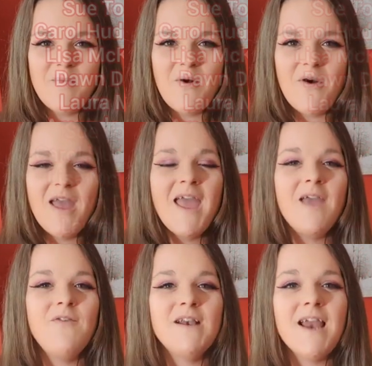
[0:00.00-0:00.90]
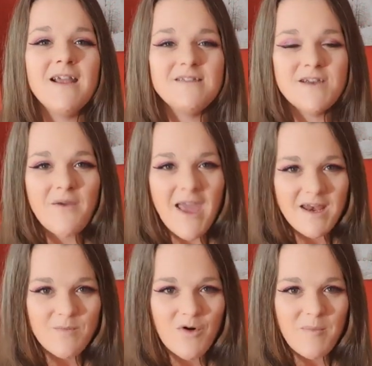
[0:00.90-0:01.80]
more. If you'd like to know
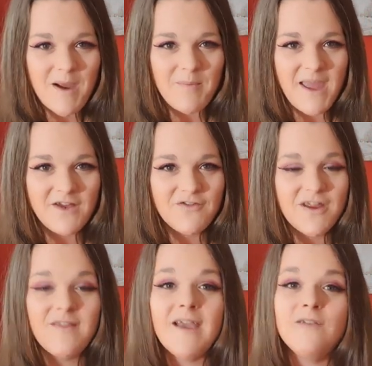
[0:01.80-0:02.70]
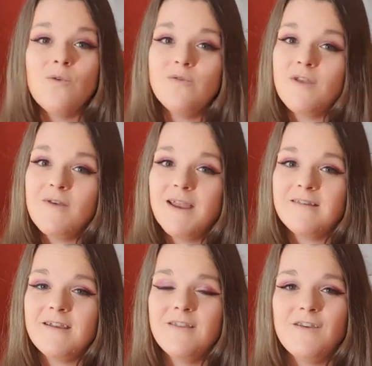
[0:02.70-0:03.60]
any more about Patreon, that is also
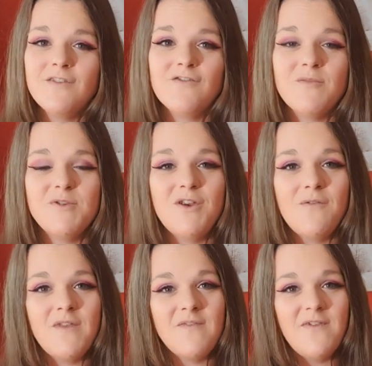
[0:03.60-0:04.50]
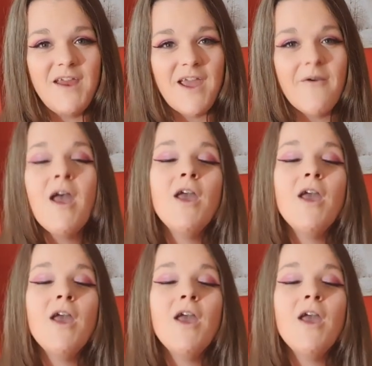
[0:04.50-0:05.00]
linked in the description of this video.